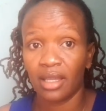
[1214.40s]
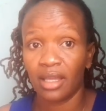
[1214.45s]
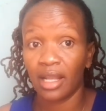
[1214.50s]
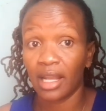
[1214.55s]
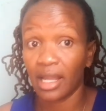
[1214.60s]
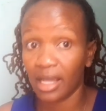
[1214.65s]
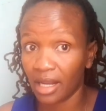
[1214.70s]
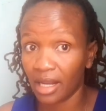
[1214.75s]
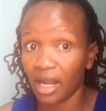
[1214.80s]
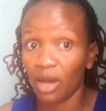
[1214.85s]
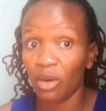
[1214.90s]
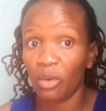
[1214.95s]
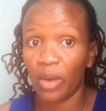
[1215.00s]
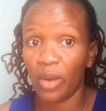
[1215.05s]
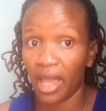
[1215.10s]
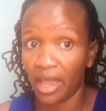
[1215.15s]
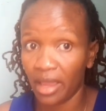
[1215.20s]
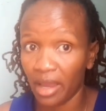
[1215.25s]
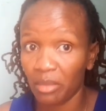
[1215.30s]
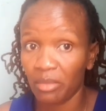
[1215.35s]
like now where
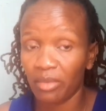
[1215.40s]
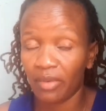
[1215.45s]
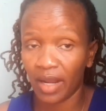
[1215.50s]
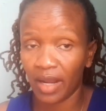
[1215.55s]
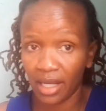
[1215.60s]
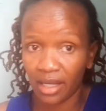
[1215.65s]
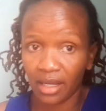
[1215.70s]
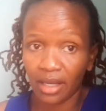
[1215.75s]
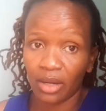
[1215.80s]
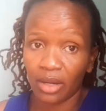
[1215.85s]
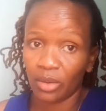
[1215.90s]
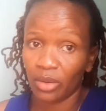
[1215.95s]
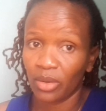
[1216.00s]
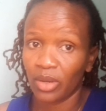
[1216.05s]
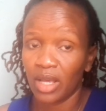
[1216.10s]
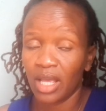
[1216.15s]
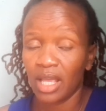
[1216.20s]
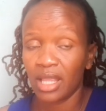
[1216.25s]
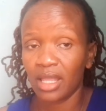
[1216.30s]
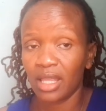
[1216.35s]
i am right now
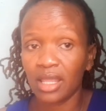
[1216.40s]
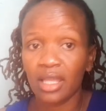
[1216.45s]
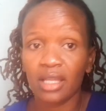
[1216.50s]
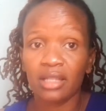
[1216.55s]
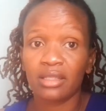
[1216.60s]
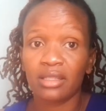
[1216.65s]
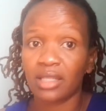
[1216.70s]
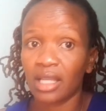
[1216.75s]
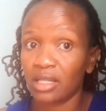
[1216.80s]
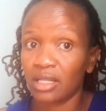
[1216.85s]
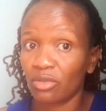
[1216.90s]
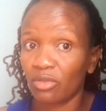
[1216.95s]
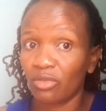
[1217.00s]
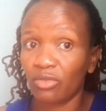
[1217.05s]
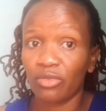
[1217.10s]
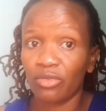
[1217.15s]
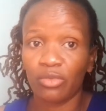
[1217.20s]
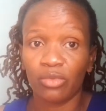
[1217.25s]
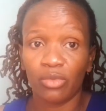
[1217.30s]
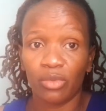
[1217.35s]
then they'll start of
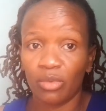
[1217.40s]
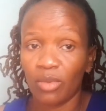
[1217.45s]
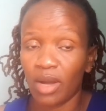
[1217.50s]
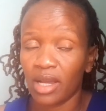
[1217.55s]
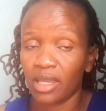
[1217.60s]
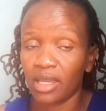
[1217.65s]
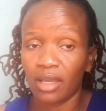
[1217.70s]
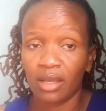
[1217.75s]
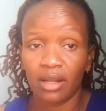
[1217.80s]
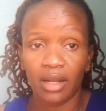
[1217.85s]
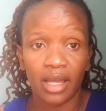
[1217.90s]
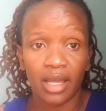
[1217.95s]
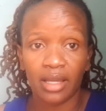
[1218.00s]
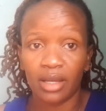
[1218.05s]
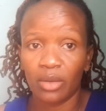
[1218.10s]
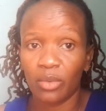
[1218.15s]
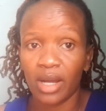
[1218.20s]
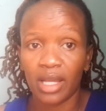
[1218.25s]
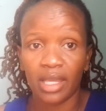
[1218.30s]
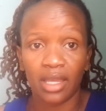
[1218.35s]
working like
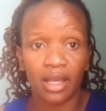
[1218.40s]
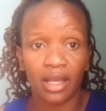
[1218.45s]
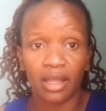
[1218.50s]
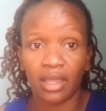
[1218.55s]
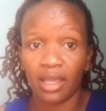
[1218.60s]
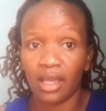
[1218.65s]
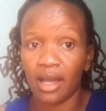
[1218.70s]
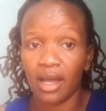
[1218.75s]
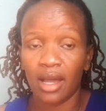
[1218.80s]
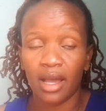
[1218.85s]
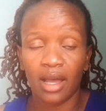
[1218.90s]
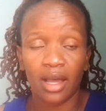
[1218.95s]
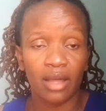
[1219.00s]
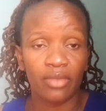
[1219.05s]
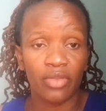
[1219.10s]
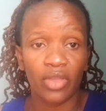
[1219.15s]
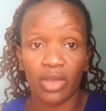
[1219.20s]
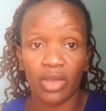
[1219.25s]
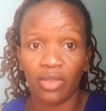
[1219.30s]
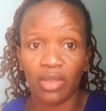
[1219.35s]
working their
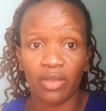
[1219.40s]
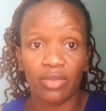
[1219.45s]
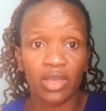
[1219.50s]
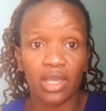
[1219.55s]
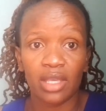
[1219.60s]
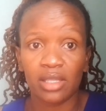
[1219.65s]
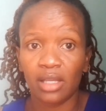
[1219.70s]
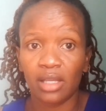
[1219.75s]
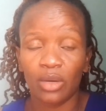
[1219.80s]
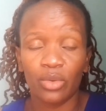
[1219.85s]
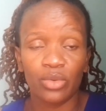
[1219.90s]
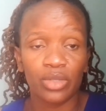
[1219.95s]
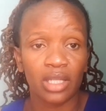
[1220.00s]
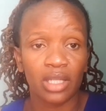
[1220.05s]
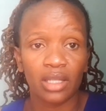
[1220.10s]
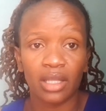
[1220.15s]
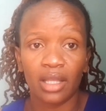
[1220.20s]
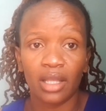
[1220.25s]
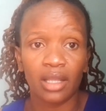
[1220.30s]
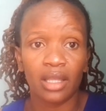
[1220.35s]
their, their things out
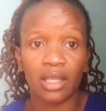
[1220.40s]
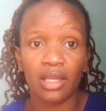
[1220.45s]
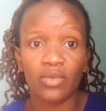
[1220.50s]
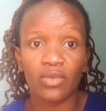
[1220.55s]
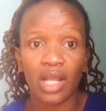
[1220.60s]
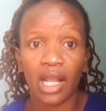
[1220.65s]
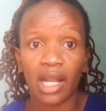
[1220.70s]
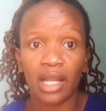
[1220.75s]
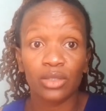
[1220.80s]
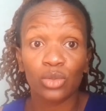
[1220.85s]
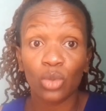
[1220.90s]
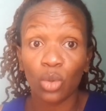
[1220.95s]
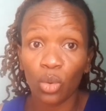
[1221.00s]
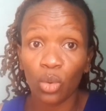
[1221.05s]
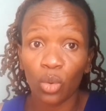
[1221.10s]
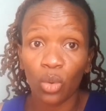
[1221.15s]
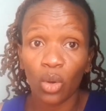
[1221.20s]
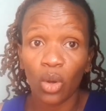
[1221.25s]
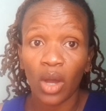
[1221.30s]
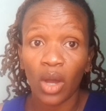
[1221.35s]
and, and they realize
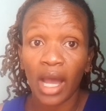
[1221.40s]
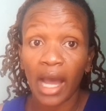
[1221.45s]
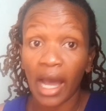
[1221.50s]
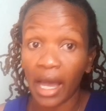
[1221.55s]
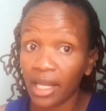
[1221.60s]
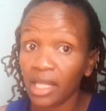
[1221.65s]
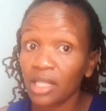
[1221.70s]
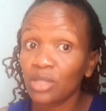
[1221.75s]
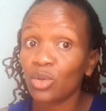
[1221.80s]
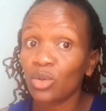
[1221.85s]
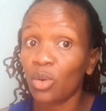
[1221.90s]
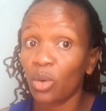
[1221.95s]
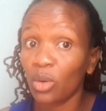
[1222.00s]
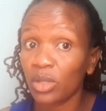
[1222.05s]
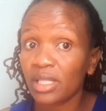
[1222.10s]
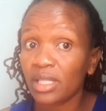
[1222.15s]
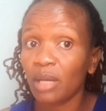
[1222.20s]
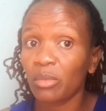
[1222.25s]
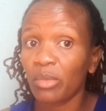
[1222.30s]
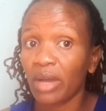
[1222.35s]
oh i need to go
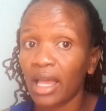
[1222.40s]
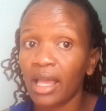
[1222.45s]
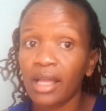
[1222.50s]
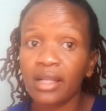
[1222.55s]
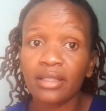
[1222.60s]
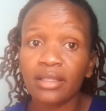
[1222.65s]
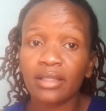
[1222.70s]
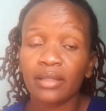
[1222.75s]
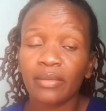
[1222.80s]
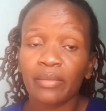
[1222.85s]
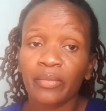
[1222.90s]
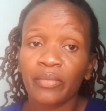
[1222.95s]
somewhere else